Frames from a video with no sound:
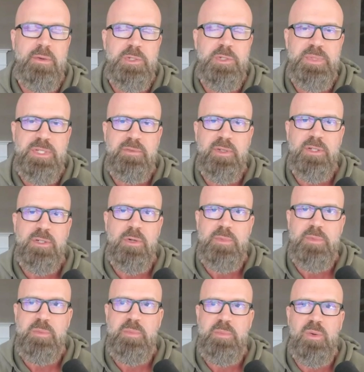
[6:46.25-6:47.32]
specific
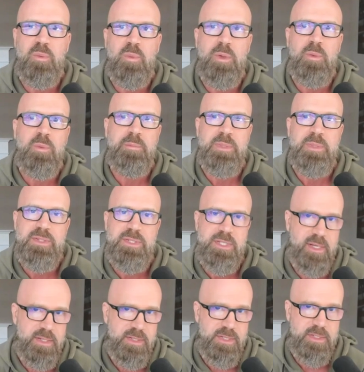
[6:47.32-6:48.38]
terms about what would be
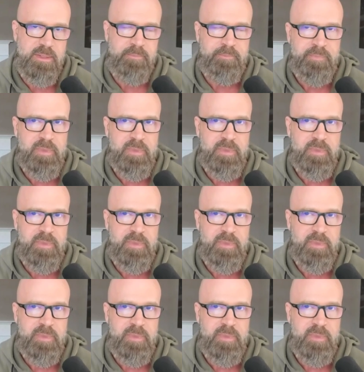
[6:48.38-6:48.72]
discussed